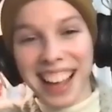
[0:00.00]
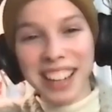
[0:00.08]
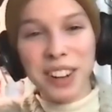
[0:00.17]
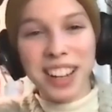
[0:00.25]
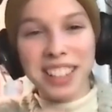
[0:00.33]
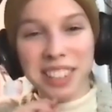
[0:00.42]

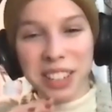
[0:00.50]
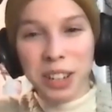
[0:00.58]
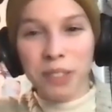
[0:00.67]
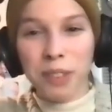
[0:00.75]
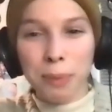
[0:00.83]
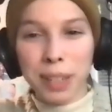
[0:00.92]
transition
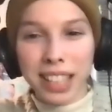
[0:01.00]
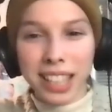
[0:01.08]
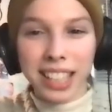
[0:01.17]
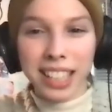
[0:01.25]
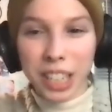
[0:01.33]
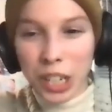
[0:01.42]
from a
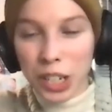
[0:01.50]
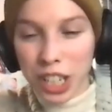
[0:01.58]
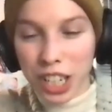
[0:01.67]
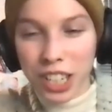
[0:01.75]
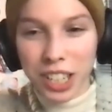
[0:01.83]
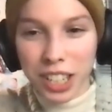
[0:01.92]
40,
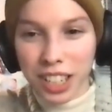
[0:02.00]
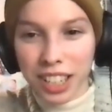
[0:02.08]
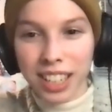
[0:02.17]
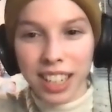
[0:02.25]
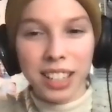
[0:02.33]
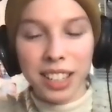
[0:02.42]

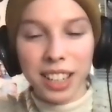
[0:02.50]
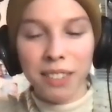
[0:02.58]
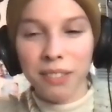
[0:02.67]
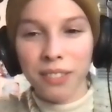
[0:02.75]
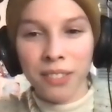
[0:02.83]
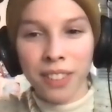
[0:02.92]
it's like
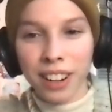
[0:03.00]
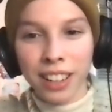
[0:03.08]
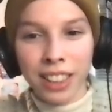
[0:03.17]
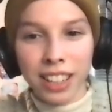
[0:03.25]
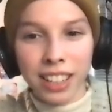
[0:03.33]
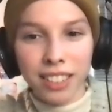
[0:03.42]
very
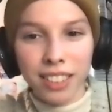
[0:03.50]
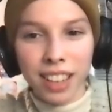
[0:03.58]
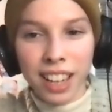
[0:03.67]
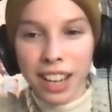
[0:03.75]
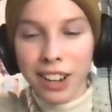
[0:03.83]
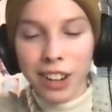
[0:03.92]

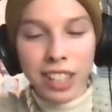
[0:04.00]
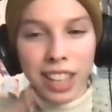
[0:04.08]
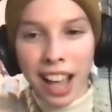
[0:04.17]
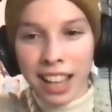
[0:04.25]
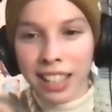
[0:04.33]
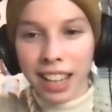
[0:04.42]
just the
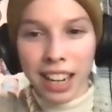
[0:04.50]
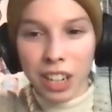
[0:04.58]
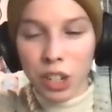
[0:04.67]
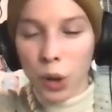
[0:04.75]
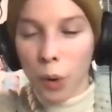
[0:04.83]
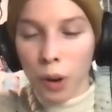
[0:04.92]

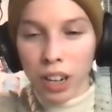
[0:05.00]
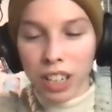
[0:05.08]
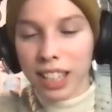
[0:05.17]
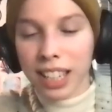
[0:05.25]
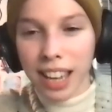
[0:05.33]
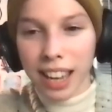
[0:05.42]
sh or
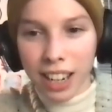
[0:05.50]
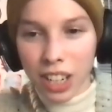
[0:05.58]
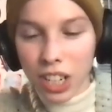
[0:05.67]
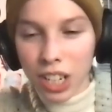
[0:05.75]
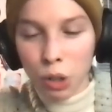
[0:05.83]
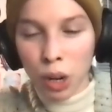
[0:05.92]

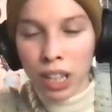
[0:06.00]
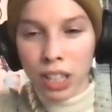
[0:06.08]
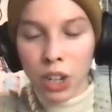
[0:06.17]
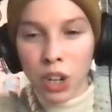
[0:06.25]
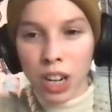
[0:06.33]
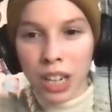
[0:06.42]
ch
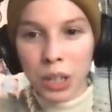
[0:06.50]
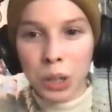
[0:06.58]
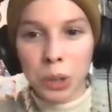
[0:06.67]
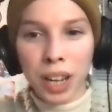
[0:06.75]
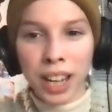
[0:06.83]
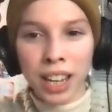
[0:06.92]
transitioning to
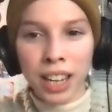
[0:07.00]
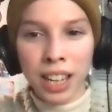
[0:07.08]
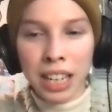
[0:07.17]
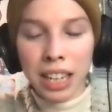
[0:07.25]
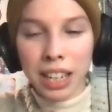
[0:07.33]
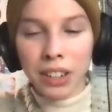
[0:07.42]
a
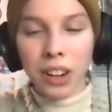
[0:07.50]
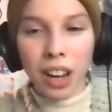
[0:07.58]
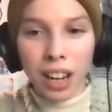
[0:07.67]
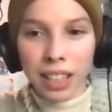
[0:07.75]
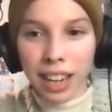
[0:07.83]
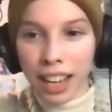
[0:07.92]

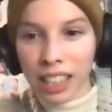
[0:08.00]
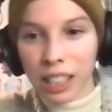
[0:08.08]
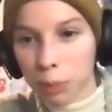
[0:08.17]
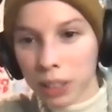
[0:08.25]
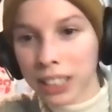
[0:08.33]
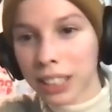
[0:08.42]

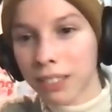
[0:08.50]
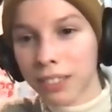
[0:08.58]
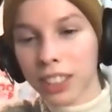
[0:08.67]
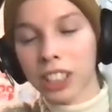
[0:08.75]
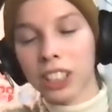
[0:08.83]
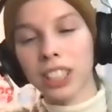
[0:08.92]
non-aspirated
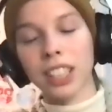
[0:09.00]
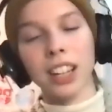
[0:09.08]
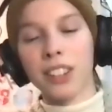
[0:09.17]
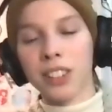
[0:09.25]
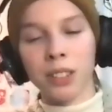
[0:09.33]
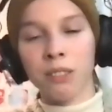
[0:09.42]
version
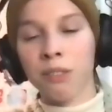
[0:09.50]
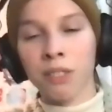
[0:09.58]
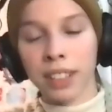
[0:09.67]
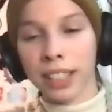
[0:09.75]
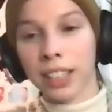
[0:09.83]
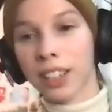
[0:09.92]
is just
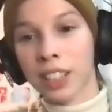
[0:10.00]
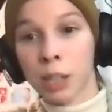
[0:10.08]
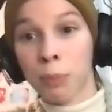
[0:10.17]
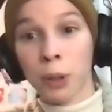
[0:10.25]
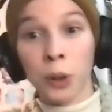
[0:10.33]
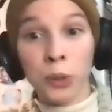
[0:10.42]
really hard.
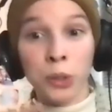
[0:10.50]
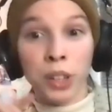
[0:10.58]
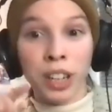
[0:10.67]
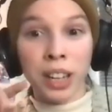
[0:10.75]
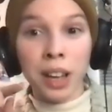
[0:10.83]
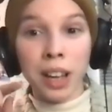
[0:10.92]
But also the
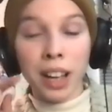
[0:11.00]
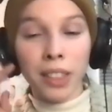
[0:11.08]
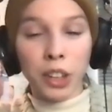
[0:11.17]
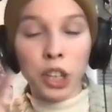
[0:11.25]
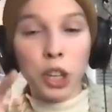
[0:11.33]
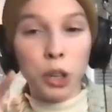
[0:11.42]

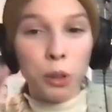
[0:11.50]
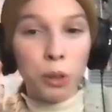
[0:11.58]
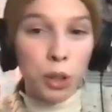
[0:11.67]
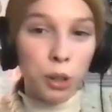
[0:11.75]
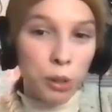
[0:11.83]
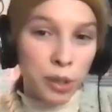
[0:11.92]

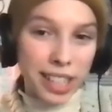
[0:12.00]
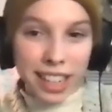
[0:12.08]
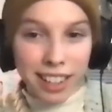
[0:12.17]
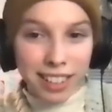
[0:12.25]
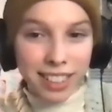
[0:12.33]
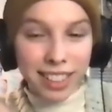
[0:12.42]
qu
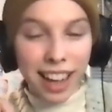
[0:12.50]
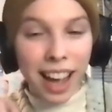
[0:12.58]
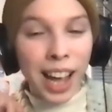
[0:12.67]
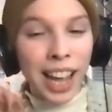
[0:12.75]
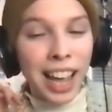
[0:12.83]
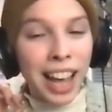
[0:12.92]
sound.
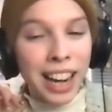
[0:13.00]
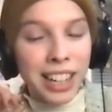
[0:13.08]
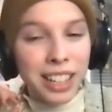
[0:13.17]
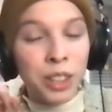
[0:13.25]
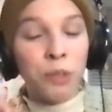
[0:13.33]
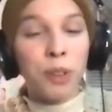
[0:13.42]

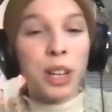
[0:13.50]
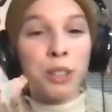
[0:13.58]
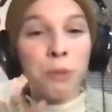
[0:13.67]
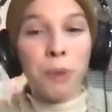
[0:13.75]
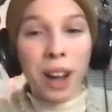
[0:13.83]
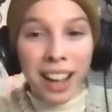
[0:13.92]
The
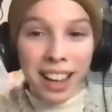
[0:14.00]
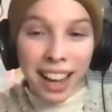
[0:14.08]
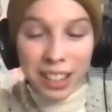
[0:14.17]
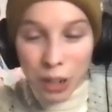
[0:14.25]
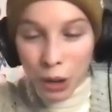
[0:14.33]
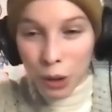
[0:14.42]
reason why I
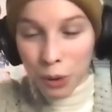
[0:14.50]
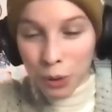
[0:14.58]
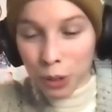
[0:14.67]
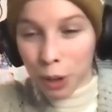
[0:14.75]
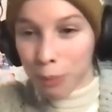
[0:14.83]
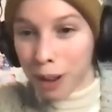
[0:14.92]
know
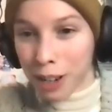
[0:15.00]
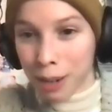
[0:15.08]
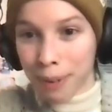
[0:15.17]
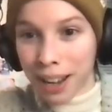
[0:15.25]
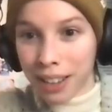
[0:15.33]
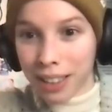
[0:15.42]
so much
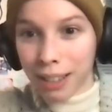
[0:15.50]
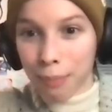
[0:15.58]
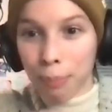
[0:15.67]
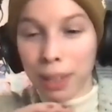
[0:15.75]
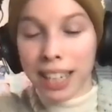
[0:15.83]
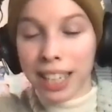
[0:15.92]
about the
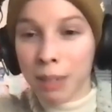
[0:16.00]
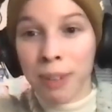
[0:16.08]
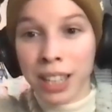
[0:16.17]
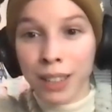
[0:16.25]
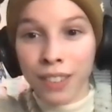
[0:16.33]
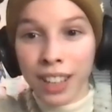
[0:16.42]

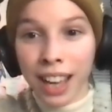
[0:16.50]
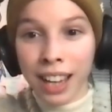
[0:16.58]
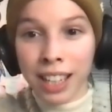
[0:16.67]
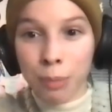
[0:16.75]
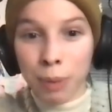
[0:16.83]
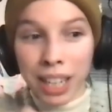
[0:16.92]
placements for that
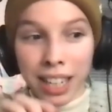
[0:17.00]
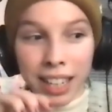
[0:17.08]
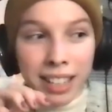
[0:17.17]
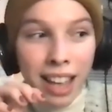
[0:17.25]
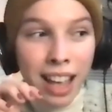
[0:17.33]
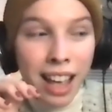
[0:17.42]
is
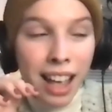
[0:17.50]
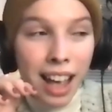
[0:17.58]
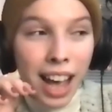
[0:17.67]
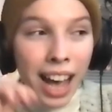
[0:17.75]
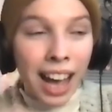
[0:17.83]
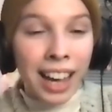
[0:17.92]
because
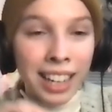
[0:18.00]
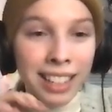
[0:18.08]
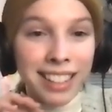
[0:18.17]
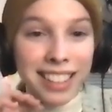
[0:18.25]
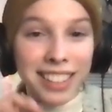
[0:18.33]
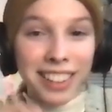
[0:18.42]
I
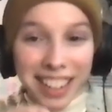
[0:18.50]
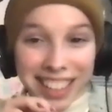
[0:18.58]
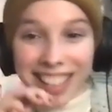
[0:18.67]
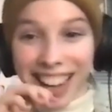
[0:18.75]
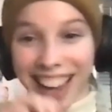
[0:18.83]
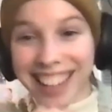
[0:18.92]
sucked
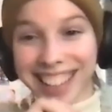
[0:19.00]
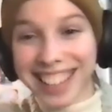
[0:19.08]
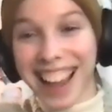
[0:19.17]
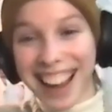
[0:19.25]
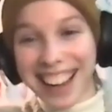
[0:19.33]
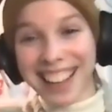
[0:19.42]
at
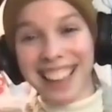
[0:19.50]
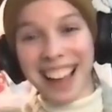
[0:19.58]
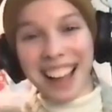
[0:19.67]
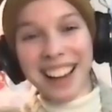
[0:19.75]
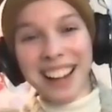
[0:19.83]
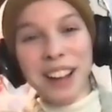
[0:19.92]
saying
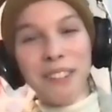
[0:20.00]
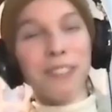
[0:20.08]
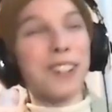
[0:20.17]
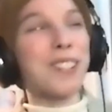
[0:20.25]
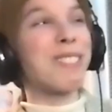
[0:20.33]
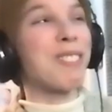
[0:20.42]
that for
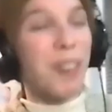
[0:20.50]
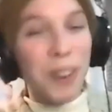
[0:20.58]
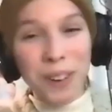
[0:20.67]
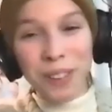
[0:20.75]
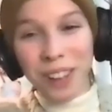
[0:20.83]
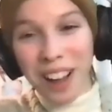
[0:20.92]
so
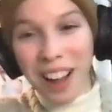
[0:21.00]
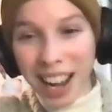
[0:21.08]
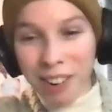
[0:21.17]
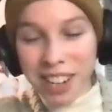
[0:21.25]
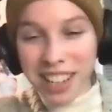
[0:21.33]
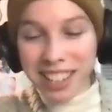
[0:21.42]
long. I
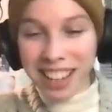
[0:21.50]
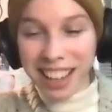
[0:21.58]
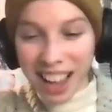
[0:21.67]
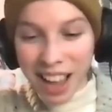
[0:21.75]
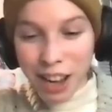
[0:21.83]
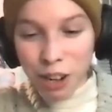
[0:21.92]
was just
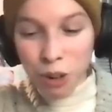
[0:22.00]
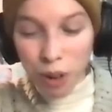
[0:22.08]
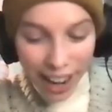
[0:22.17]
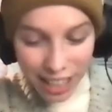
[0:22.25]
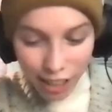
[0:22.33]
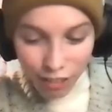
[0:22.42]
like
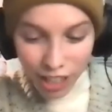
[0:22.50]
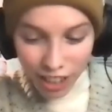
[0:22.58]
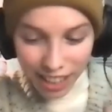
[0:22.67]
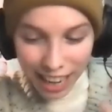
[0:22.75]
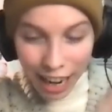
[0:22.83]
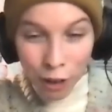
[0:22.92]
trying to figure
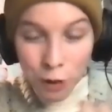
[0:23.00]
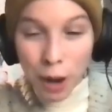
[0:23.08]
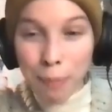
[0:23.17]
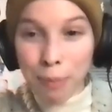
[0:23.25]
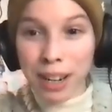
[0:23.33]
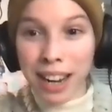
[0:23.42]
out how do I
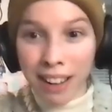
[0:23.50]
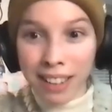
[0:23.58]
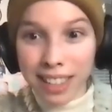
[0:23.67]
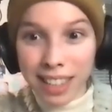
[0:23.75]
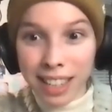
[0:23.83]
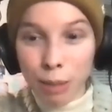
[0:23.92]
pronounce
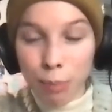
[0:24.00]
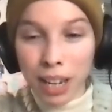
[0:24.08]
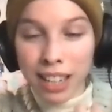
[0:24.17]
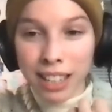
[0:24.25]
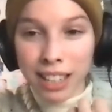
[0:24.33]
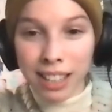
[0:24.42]
this
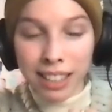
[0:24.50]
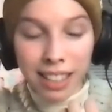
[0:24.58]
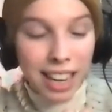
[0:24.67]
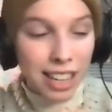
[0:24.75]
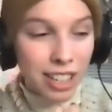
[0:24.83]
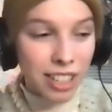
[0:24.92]
because
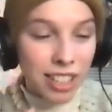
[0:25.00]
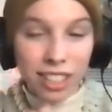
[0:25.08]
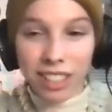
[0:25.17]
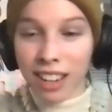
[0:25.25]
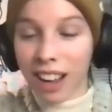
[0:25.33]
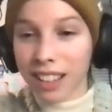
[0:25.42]
it
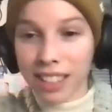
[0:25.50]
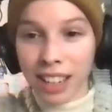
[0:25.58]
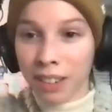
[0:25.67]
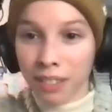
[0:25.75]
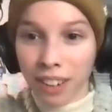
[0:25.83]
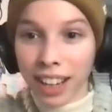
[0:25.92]
does not
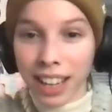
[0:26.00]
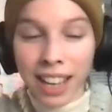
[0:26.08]
sound right.